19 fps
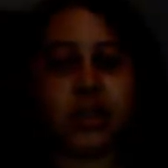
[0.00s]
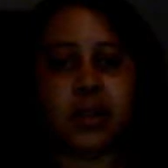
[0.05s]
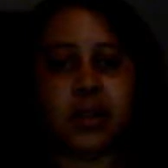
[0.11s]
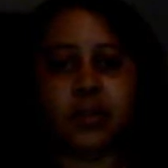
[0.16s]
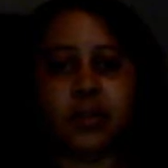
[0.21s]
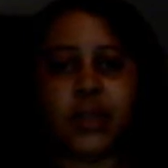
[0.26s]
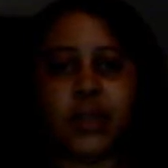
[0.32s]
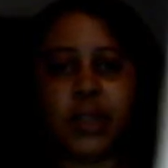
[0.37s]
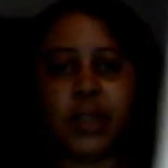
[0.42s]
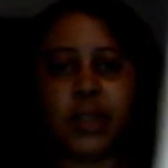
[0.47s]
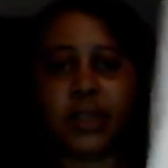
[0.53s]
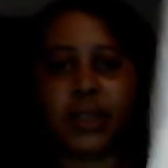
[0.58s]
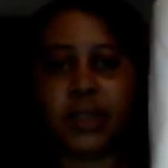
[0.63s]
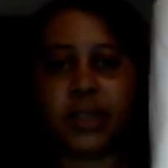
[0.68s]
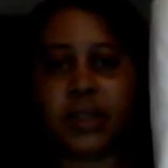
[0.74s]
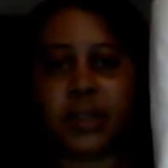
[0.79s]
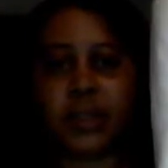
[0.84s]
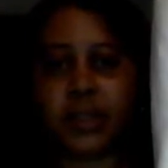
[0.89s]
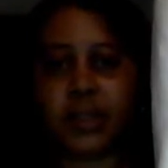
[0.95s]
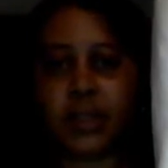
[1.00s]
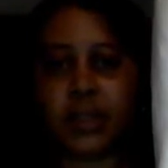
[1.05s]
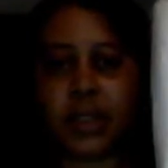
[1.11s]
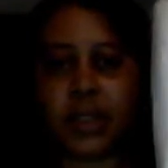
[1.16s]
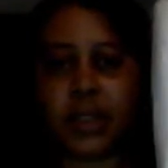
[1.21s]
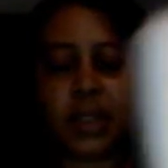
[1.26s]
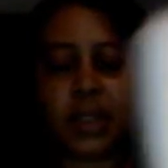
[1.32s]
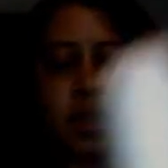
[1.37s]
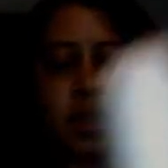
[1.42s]
with this is it
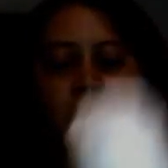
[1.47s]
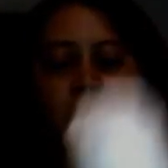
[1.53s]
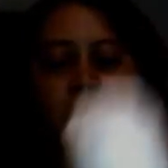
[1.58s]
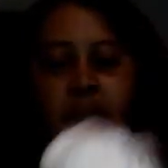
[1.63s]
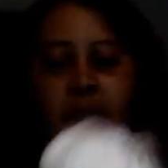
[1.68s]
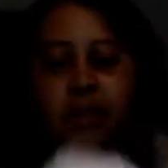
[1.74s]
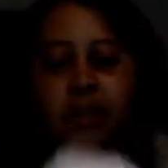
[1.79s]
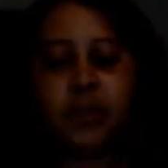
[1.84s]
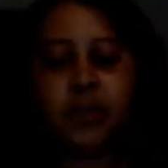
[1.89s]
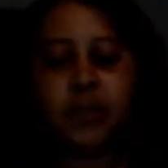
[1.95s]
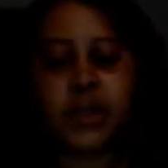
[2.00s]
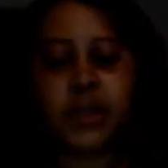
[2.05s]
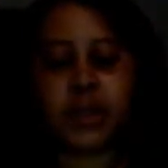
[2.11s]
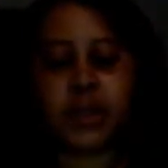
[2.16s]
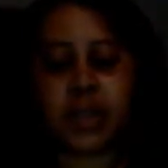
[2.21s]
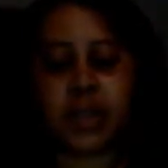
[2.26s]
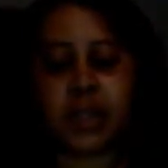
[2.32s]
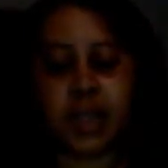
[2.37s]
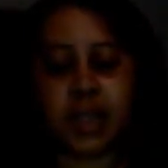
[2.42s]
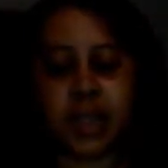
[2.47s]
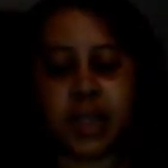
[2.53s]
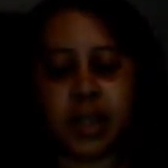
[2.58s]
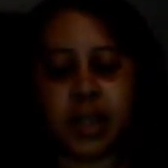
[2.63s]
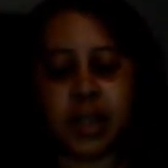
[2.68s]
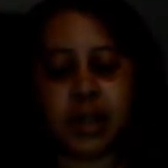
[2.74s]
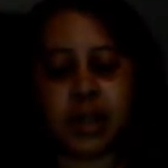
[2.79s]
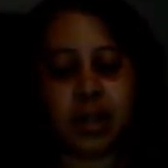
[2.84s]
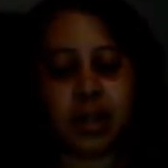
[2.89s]
came with a
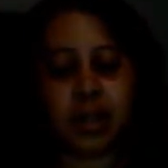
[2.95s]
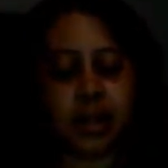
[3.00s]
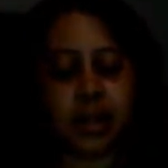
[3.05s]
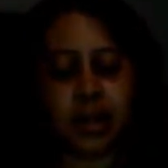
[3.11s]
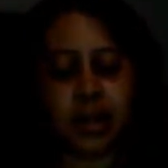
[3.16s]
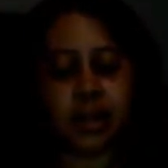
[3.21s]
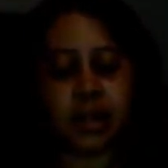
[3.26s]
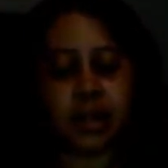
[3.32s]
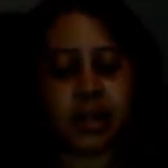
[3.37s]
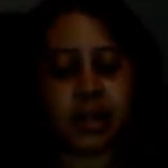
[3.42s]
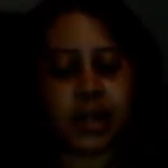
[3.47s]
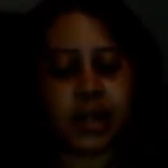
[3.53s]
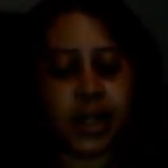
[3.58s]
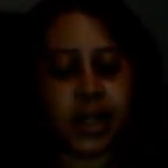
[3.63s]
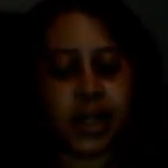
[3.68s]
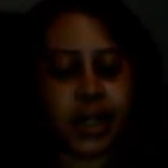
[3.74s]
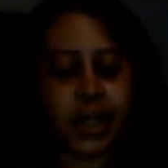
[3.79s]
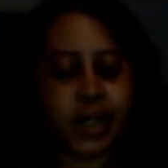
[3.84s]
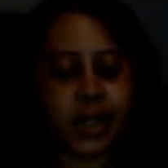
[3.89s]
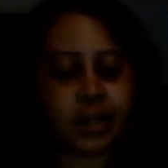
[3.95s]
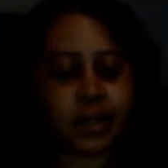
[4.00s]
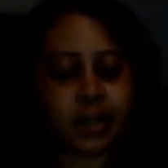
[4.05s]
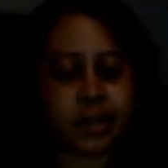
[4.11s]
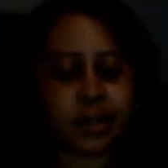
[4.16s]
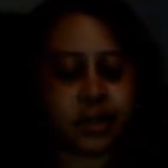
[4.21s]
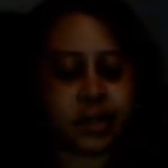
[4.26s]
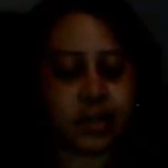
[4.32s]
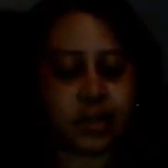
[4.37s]

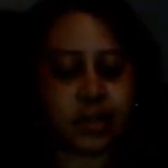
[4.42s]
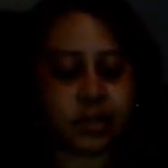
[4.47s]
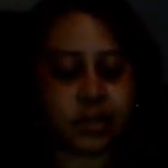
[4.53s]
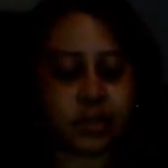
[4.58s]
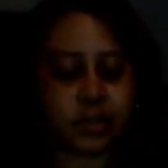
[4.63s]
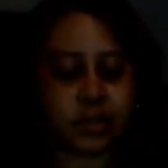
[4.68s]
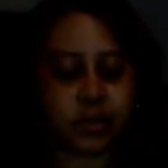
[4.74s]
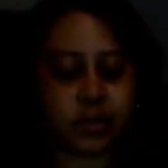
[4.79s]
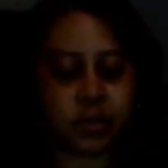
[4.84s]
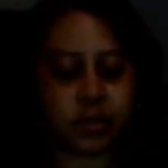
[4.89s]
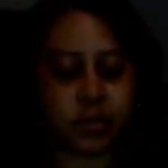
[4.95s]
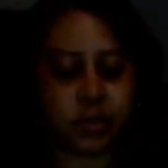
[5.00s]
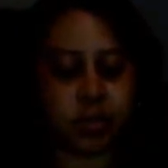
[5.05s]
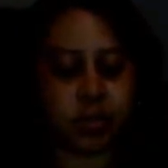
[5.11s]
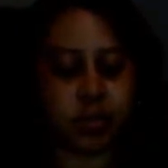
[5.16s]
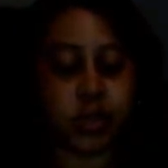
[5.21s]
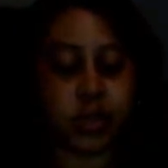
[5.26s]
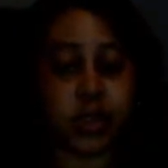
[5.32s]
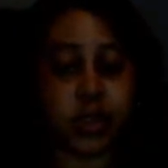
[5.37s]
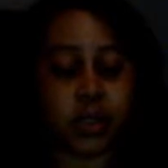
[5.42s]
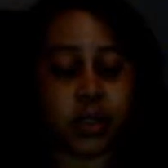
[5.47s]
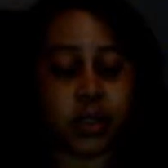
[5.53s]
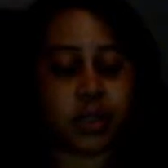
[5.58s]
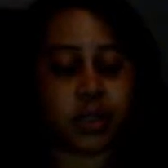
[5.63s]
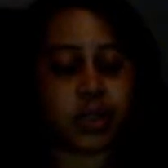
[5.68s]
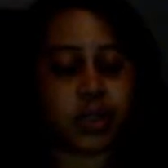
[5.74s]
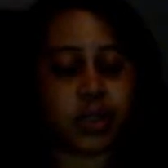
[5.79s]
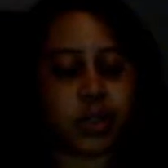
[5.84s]
glass um, mug
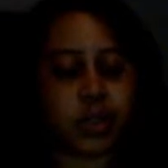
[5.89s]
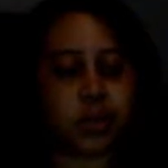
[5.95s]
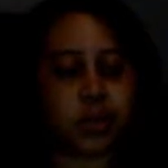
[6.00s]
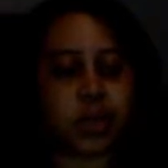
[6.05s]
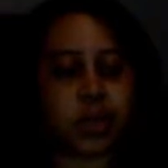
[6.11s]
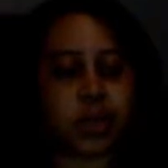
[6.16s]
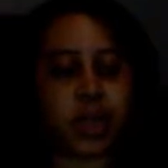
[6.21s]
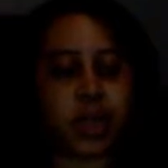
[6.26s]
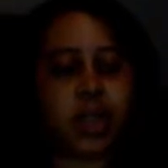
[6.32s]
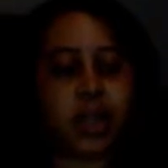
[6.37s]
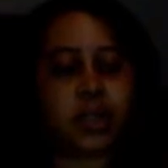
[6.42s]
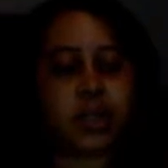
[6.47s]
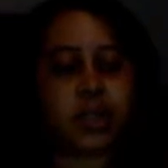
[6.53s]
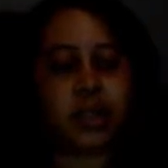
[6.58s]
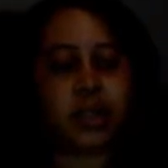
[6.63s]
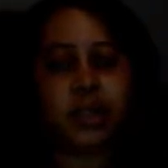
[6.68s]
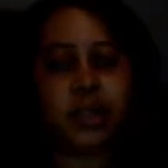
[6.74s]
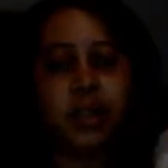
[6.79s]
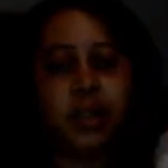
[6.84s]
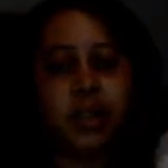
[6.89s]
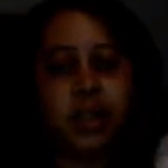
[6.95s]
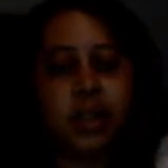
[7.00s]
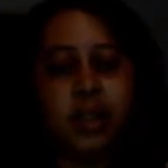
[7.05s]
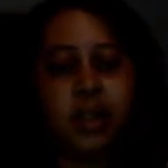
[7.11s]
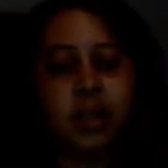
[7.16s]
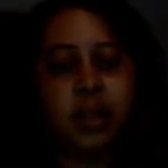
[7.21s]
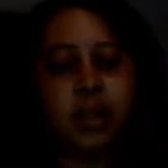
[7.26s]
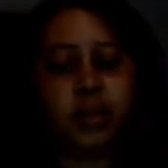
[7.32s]
that you can actually
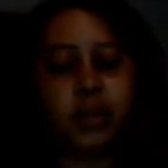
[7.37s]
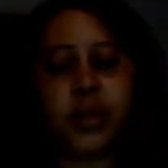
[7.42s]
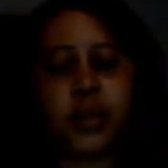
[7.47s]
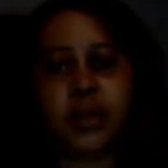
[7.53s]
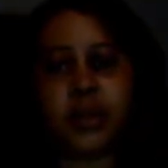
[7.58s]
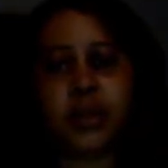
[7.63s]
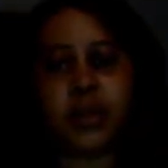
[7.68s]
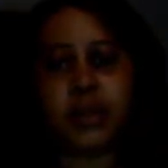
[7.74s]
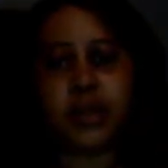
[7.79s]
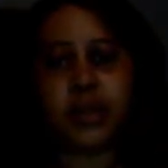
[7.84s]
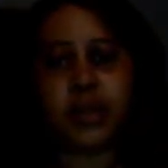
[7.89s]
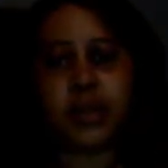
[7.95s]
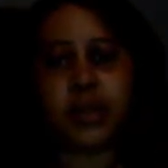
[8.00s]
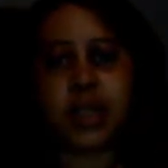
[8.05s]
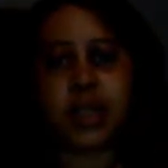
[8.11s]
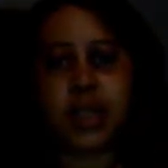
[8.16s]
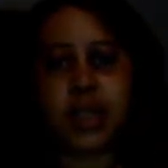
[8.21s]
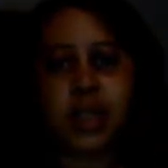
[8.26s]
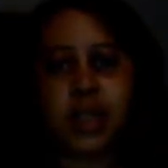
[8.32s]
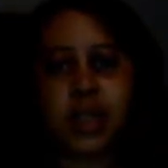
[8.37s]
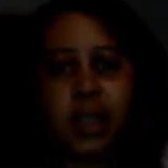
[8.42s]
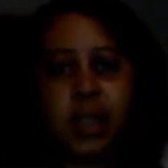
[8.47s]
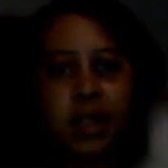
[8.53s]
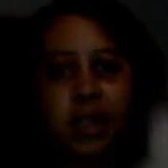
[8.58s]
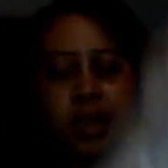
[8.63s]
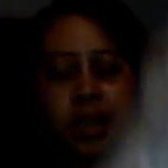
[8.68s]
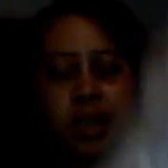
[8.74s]
put the tea in